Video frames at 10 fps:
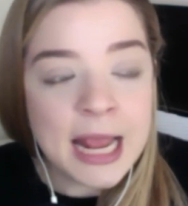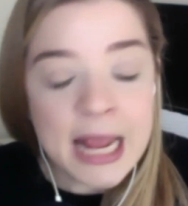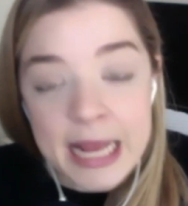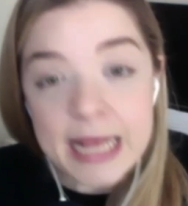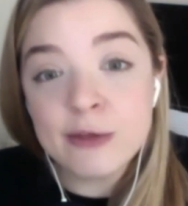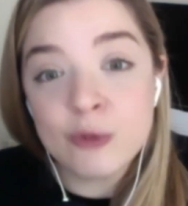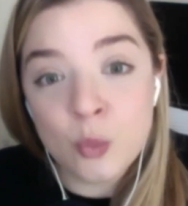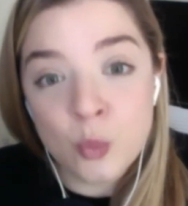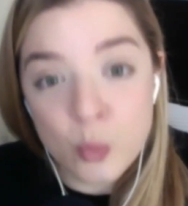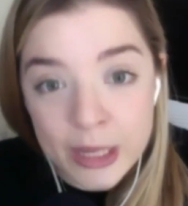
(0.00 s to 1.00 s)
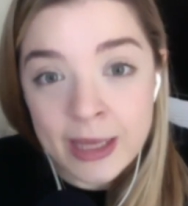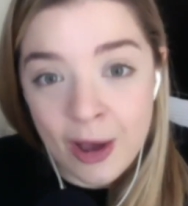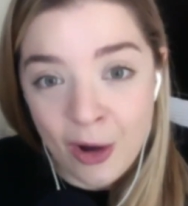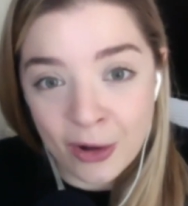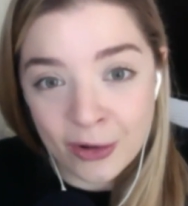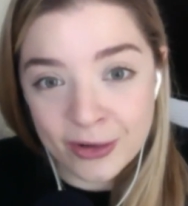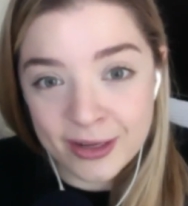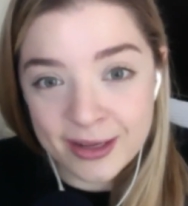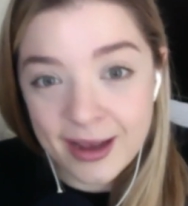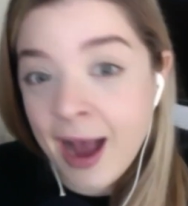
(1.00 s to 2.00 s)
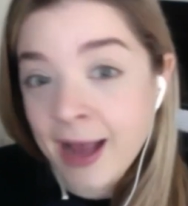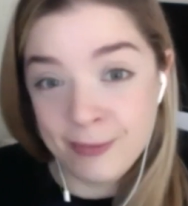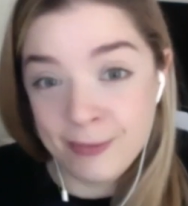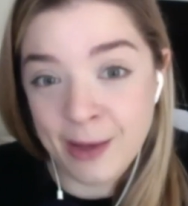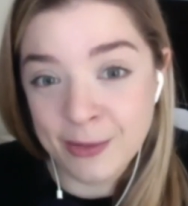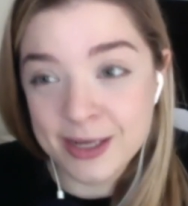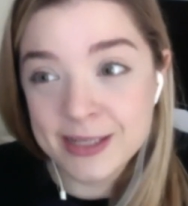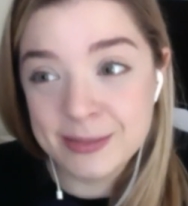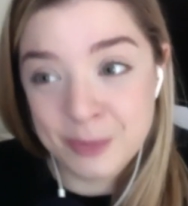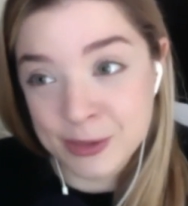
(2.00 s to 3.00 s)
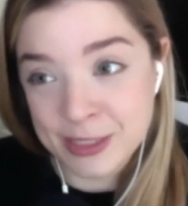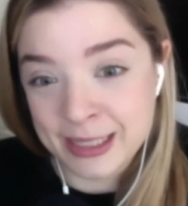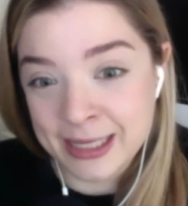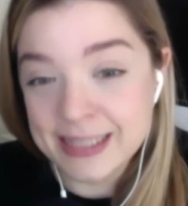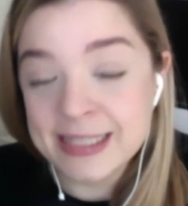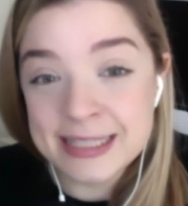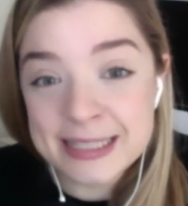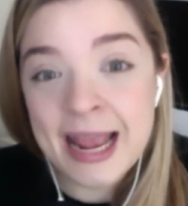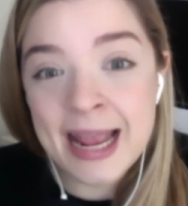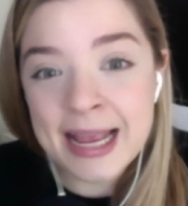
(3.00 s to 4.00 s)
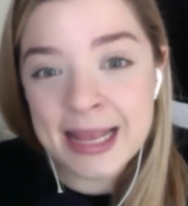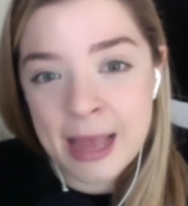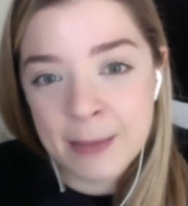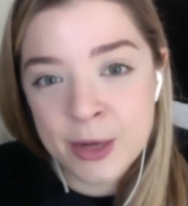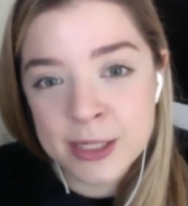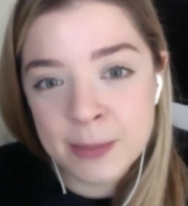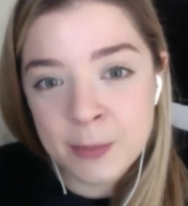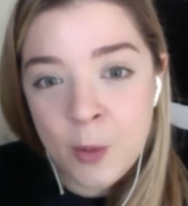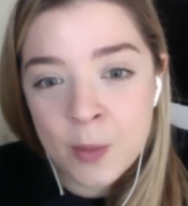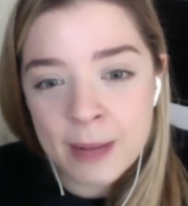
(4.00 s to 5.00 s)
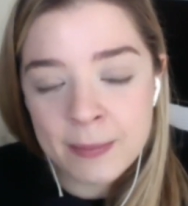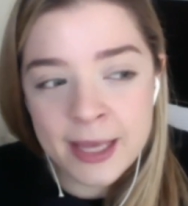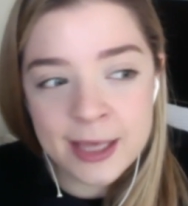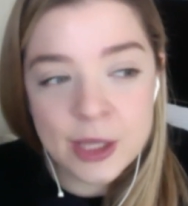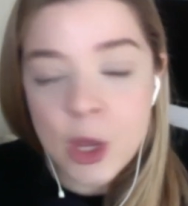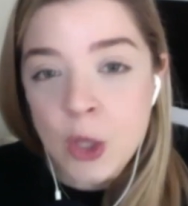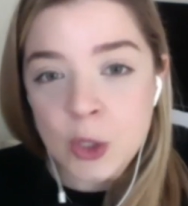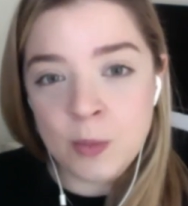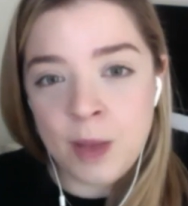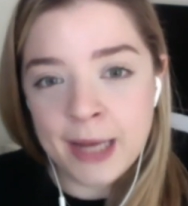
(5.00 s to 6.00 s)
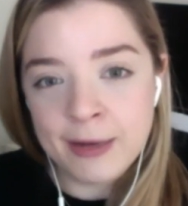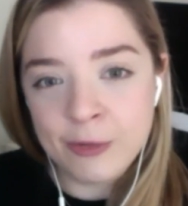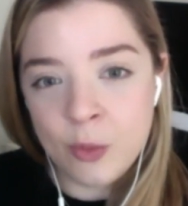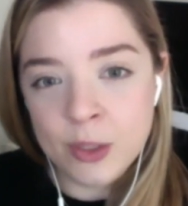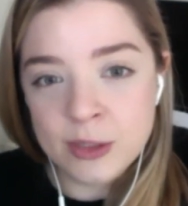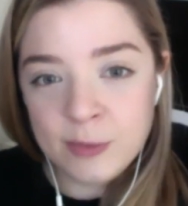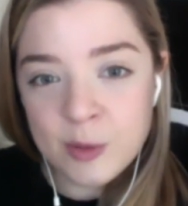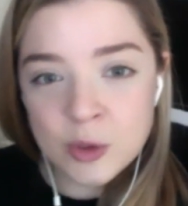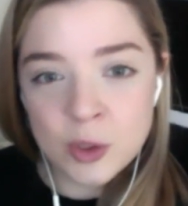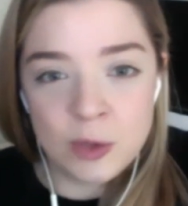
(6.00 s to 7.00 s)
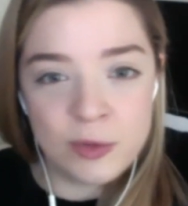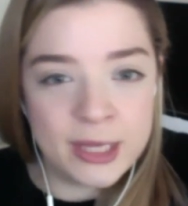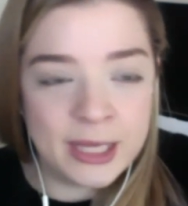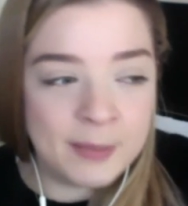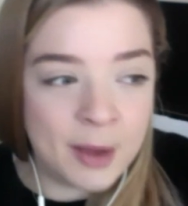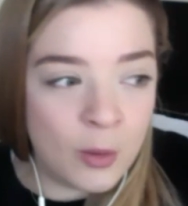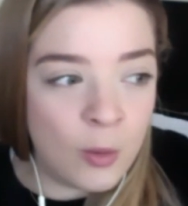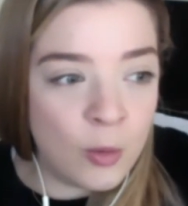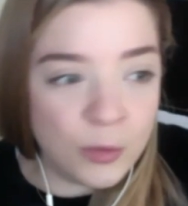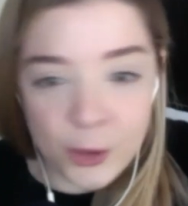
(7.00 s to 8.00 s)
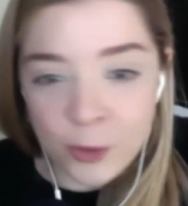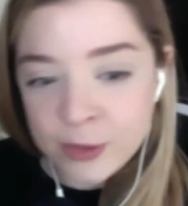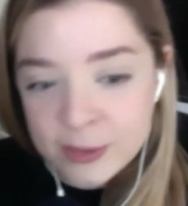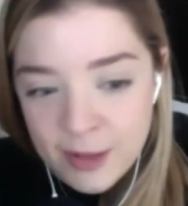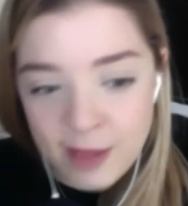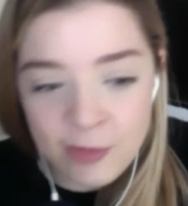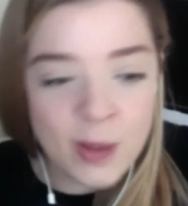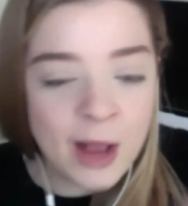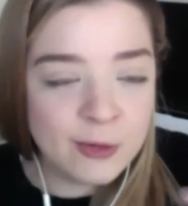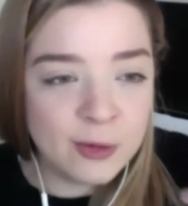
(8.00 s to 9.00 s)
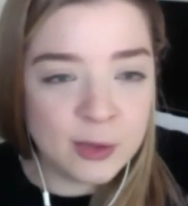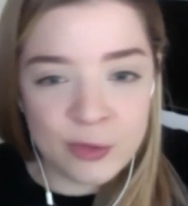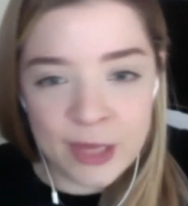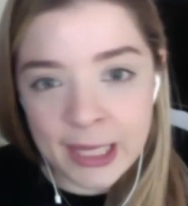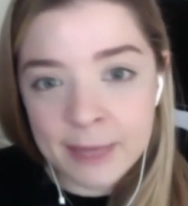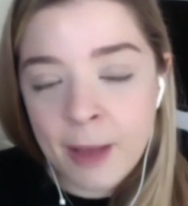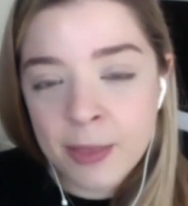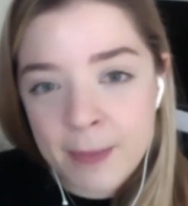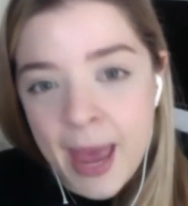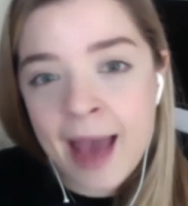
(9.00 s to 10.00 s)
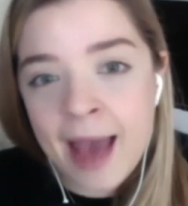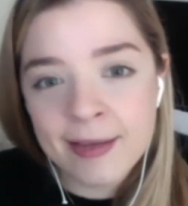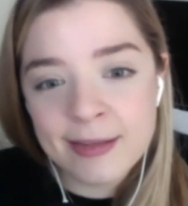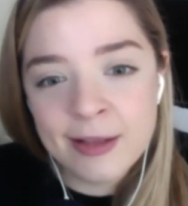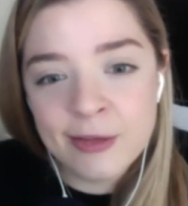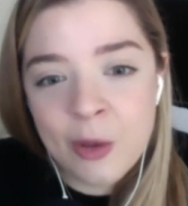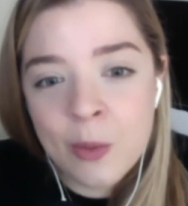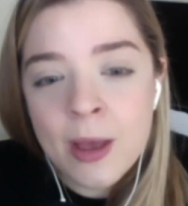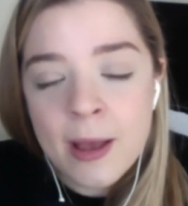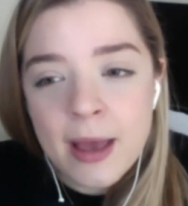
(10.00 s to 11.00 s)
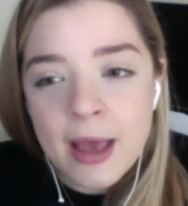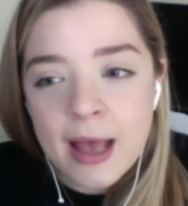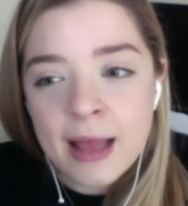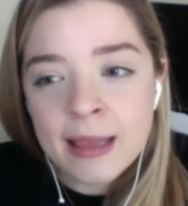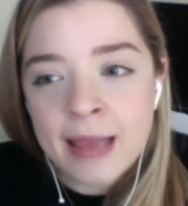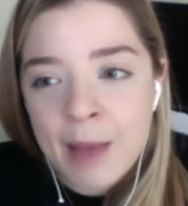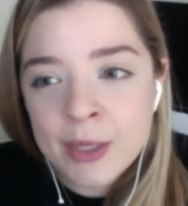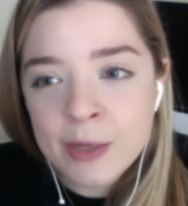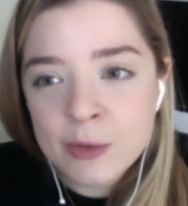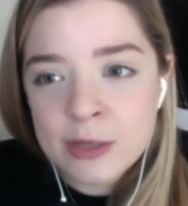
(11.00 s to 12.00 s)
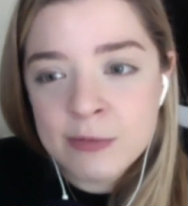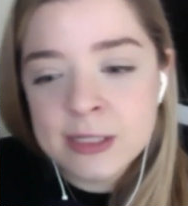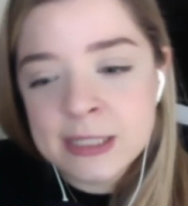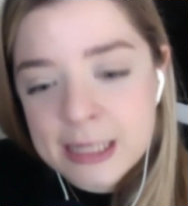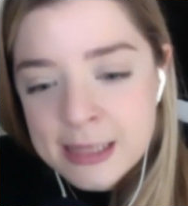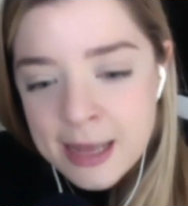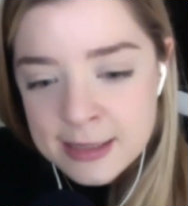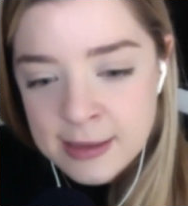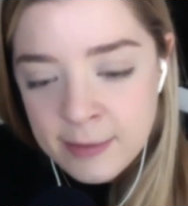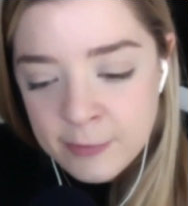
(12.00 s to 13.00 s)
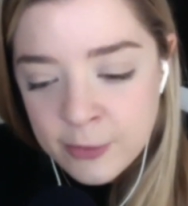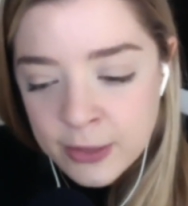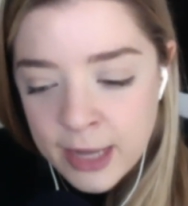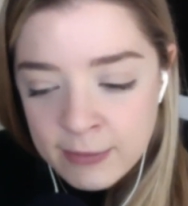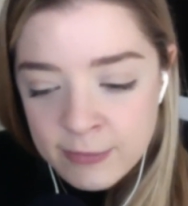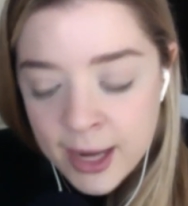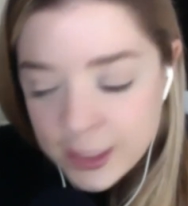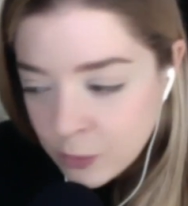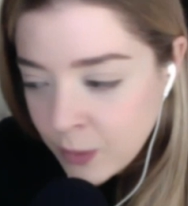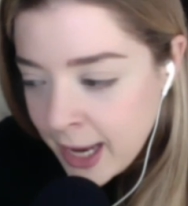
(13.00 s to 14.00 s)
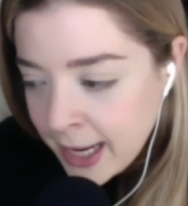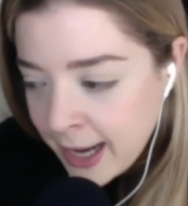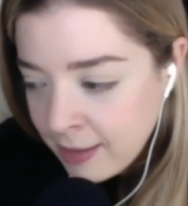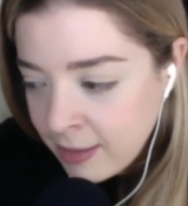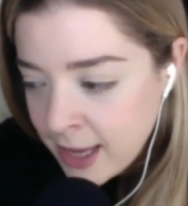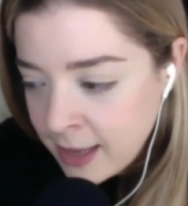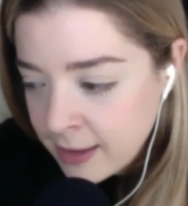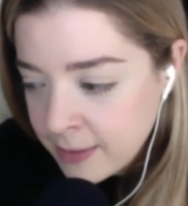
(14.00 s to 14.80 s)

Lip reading: it is really hard, I have found personally, to stay in that present moment because your mind is going to the future. You're thinking about all the current events around you. You're thinking about the past. And so allowing yourself to sit in that discomfort and find a way, I think,